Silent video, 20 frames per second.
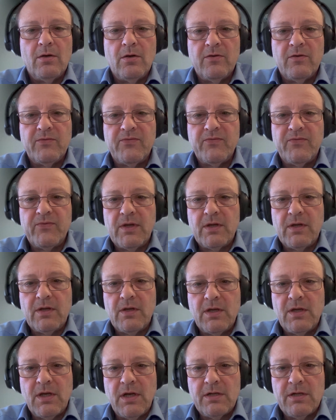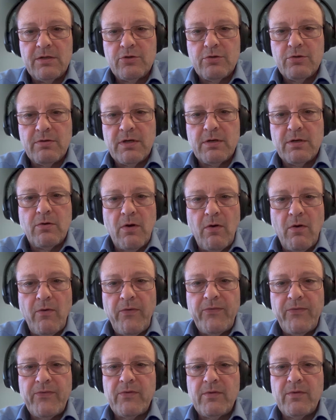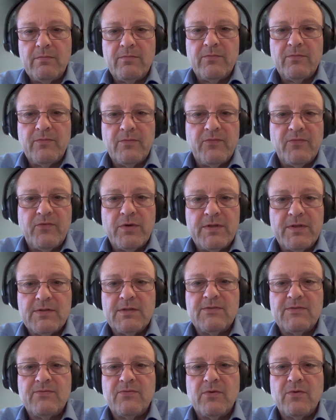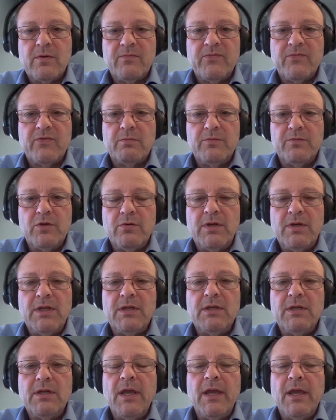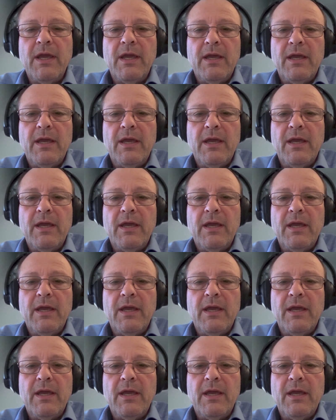of cultural growth, for instance, from urine,